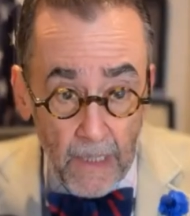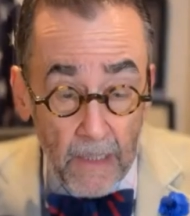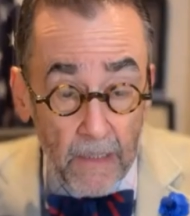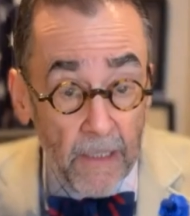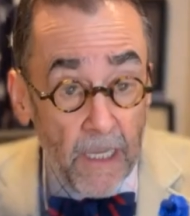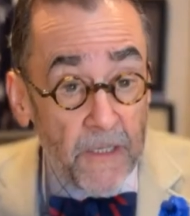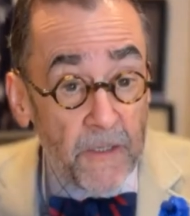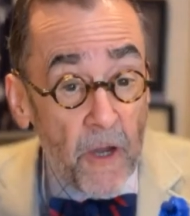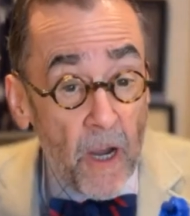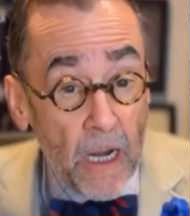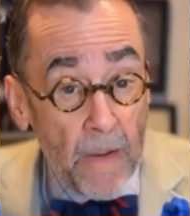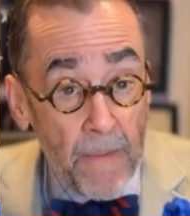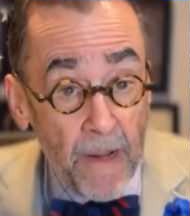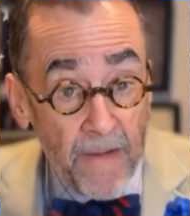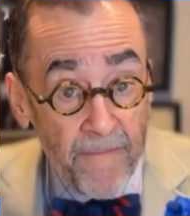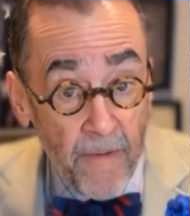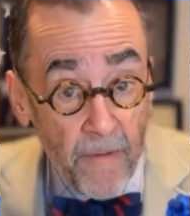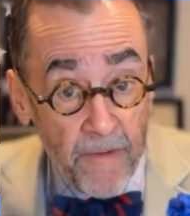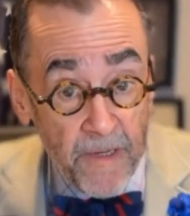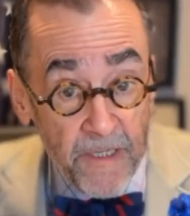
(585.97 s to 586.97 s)
Let's talk about
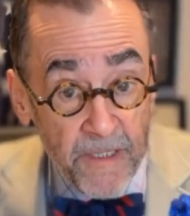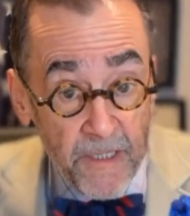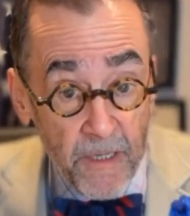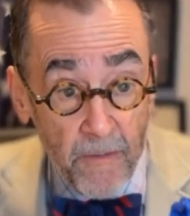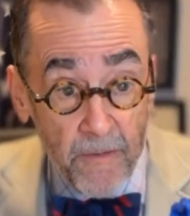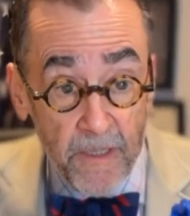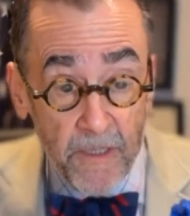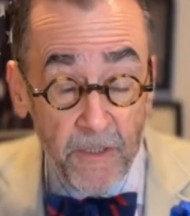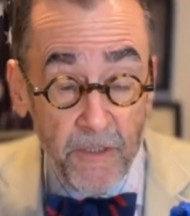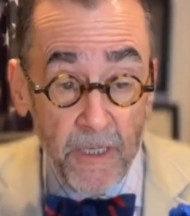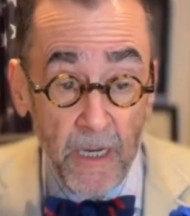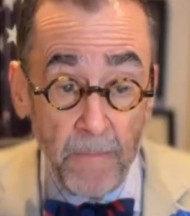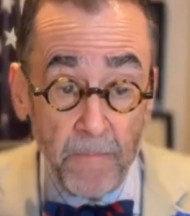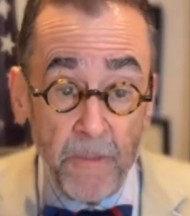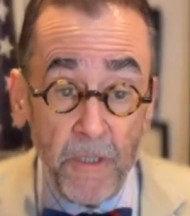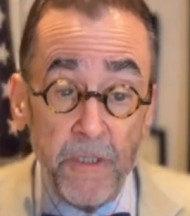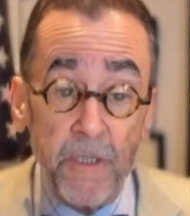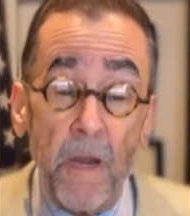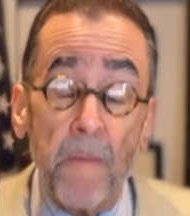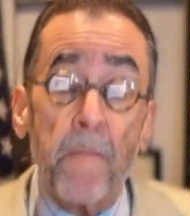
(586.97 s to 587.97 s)
a very serious
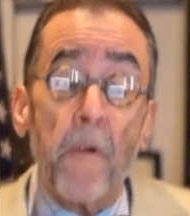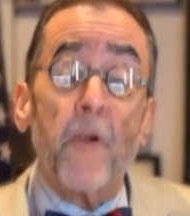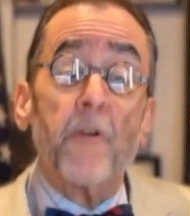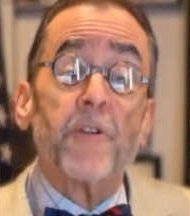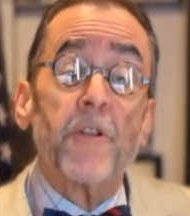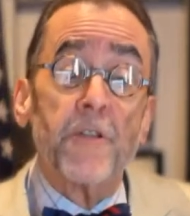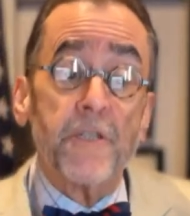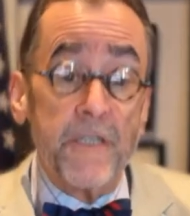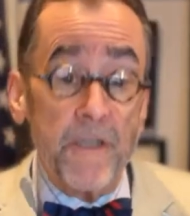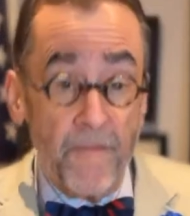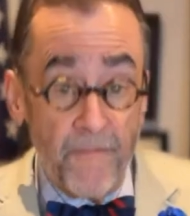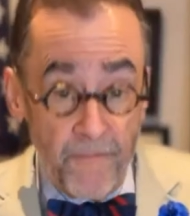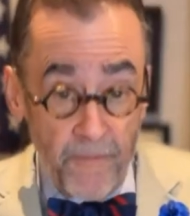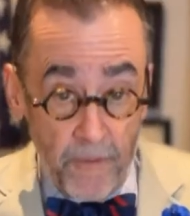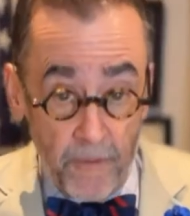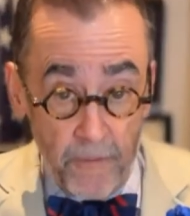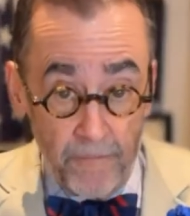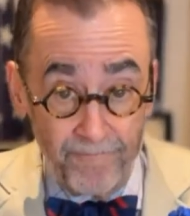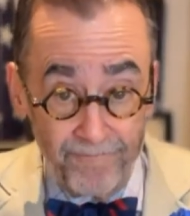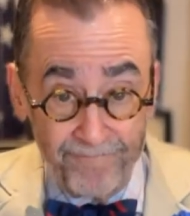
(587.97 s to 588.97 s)
subject emergency
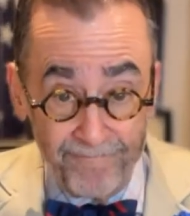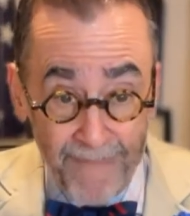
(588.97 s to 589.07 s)
food.